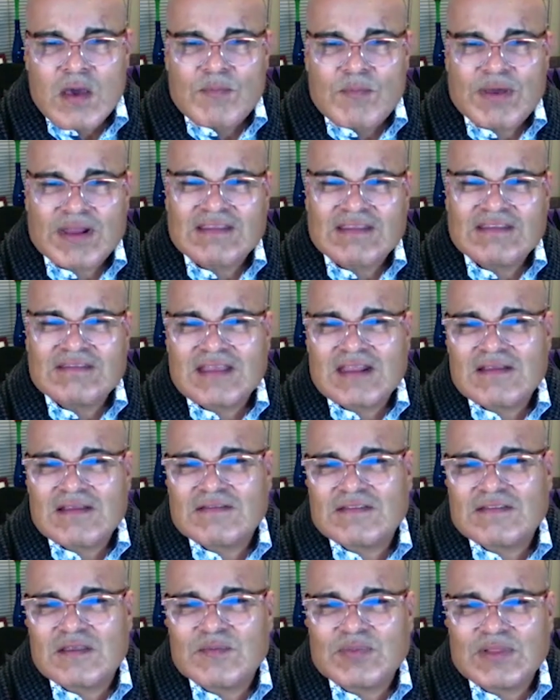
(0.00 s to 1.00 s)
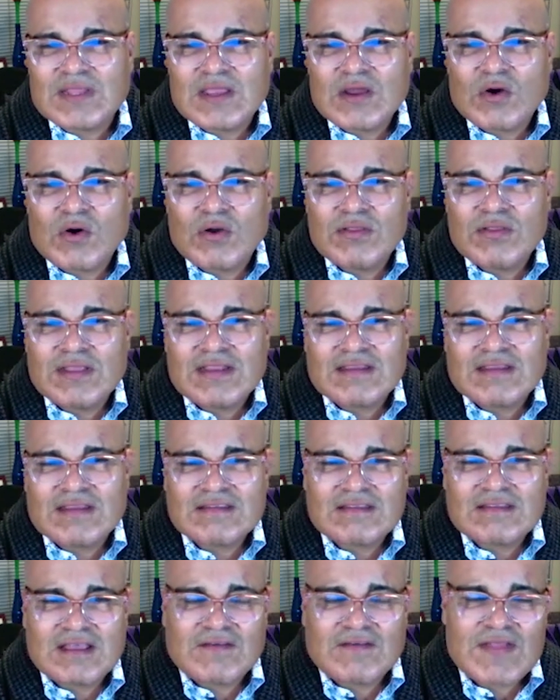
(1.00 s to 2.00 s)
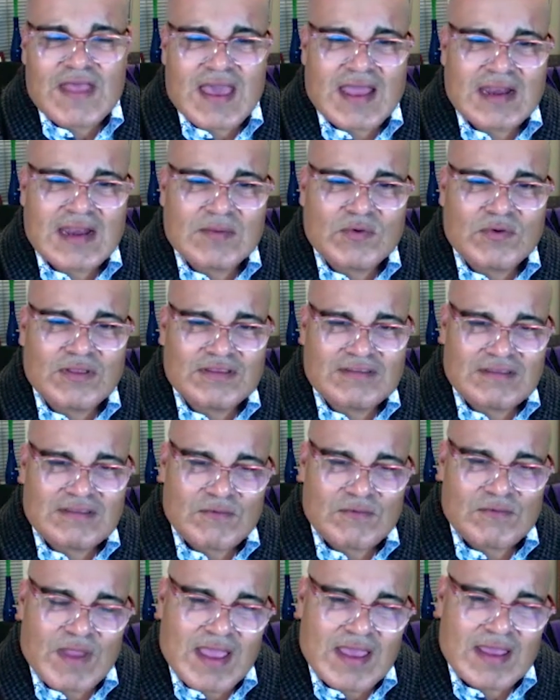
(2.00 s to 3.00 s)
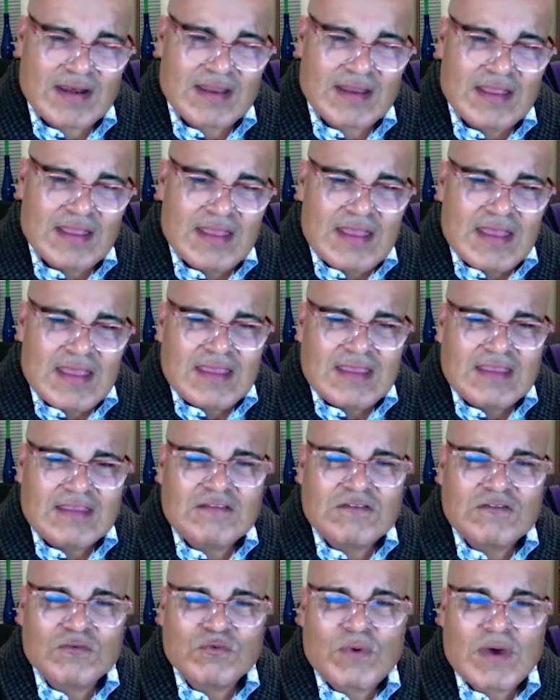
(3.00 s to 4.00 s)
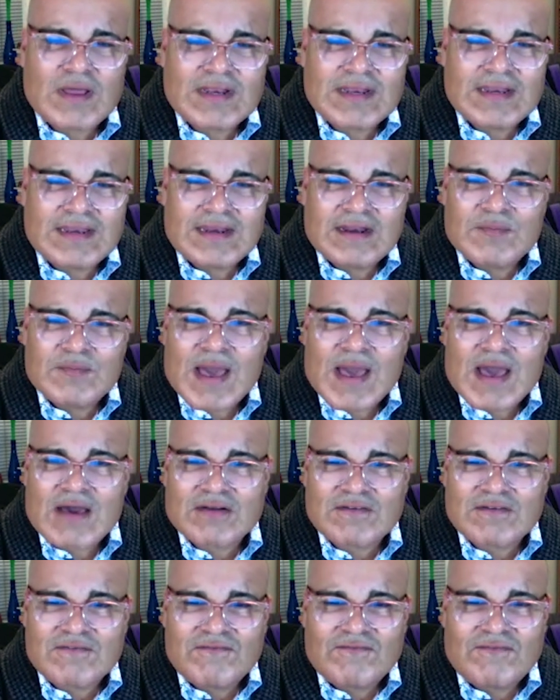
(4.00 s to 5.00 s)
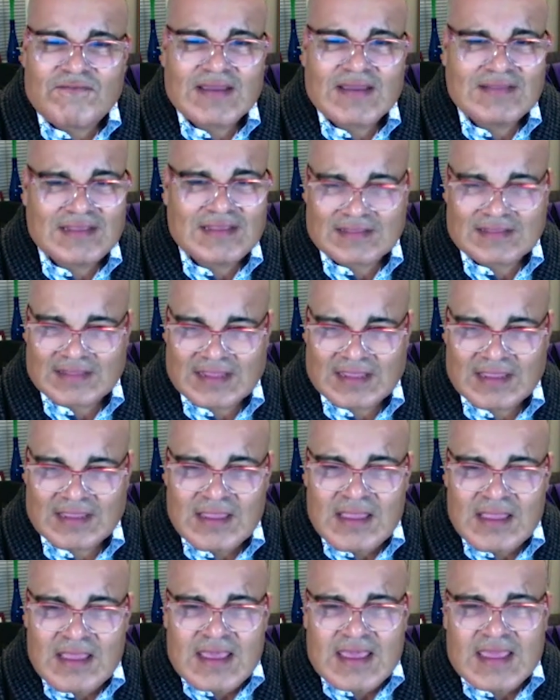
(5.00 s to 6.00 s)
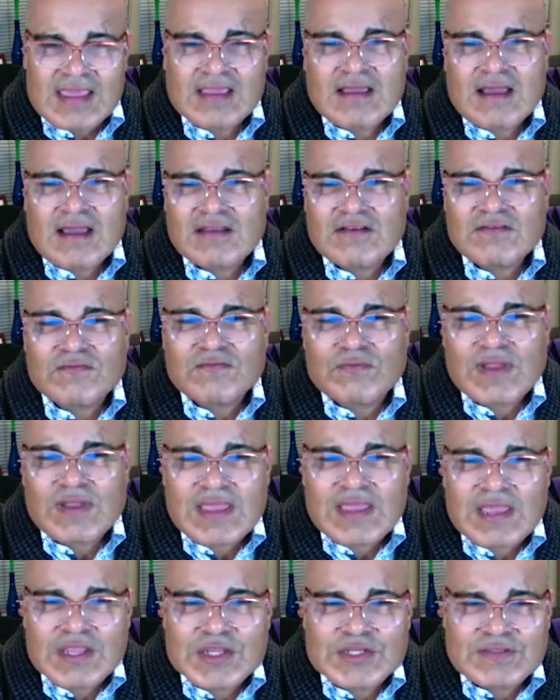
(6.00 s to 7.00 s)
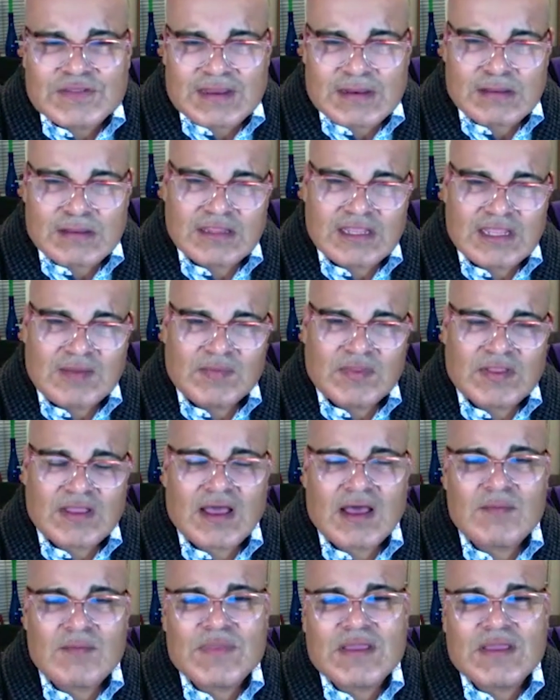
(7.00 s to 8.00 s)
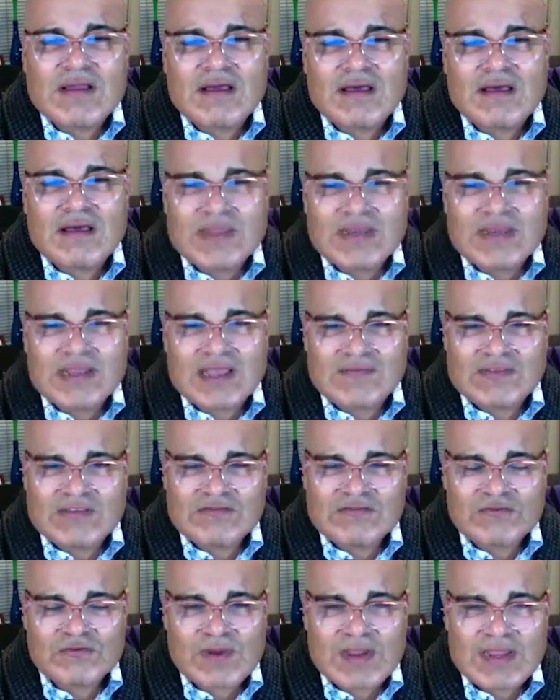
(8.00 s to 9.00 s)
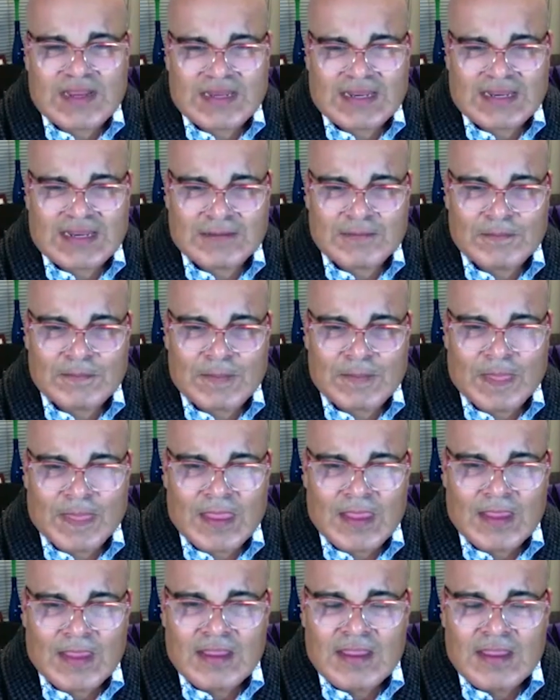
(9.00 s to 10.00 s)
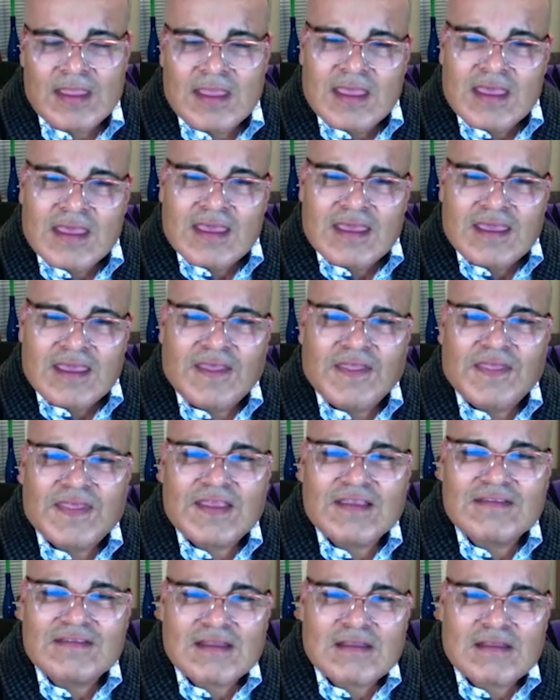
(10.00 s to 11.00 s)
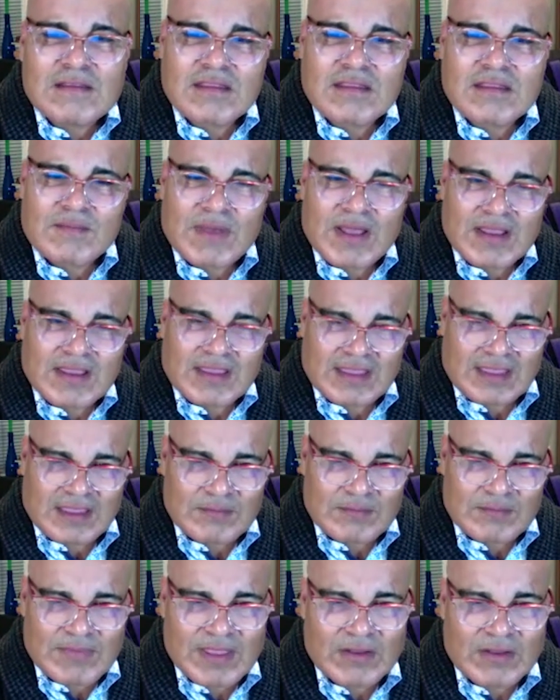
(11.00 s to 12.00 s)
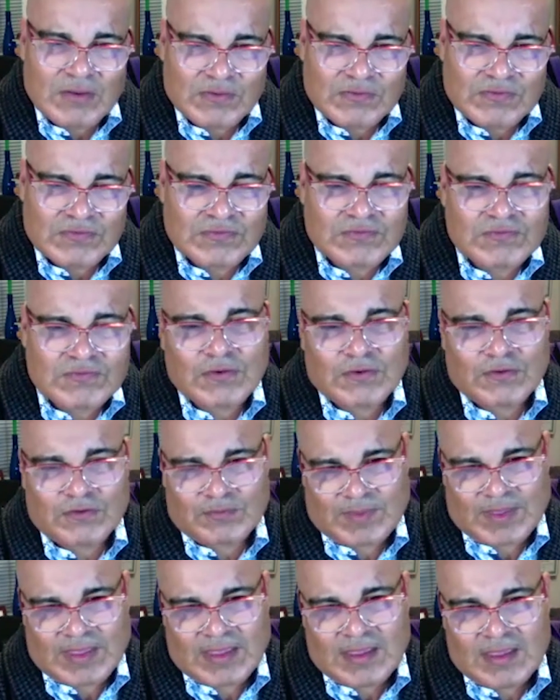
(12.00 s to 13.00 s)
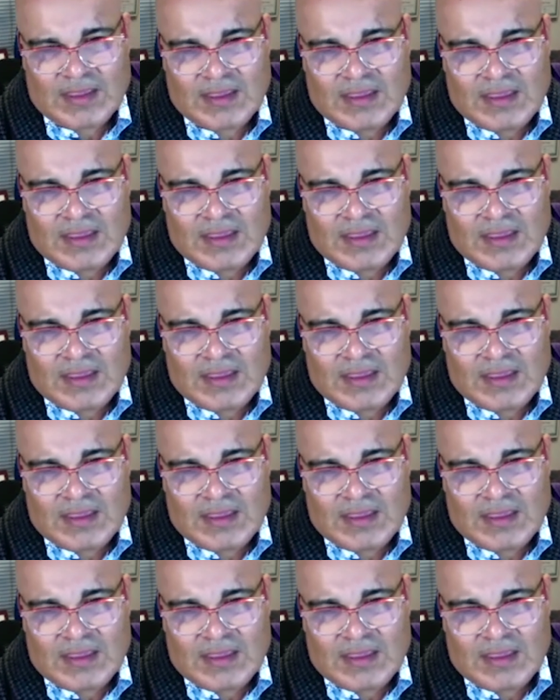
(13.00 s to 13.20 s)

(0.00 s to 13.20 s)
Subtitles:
But instead of simply holding the stuffed animal as he ran, he swatted it about violently, a kind of rage that seemed unbecoming of his training. He thinks it's the monkey, my host told me.